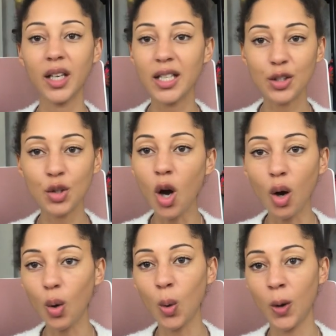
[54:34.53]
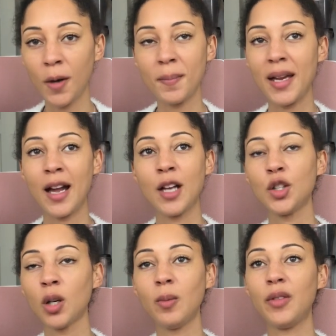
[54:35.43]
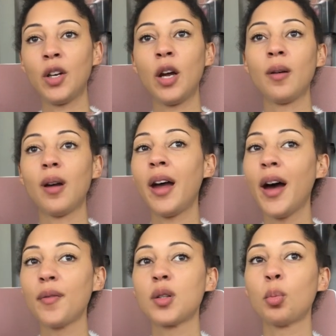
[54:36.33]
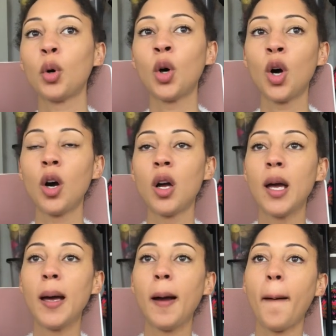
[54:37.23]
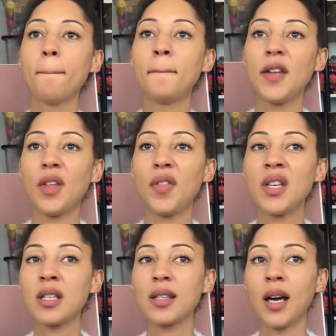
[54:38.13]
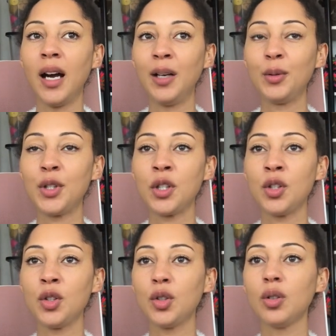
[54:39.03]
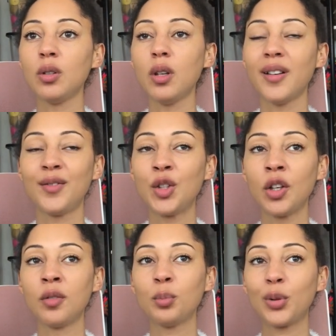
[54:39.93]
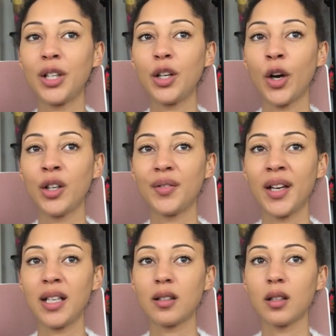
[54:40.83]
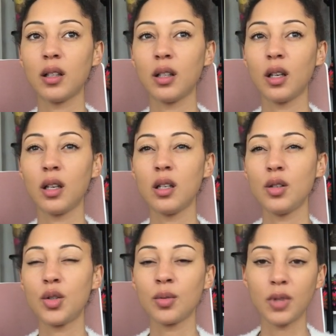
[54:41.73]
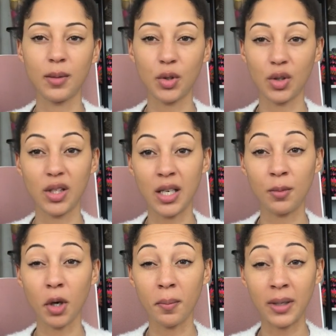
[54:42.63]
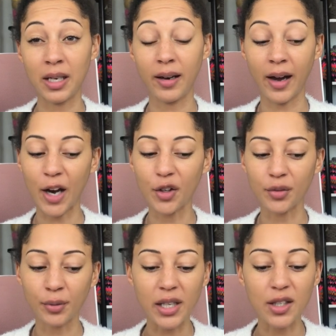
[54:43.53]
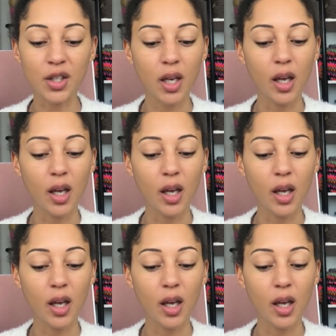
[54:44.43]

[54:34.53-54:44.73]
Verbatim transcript: it's not all on me I don't live alone, I have support, but the things that I would have done pre-COVID sometimes just seem completely out of reach,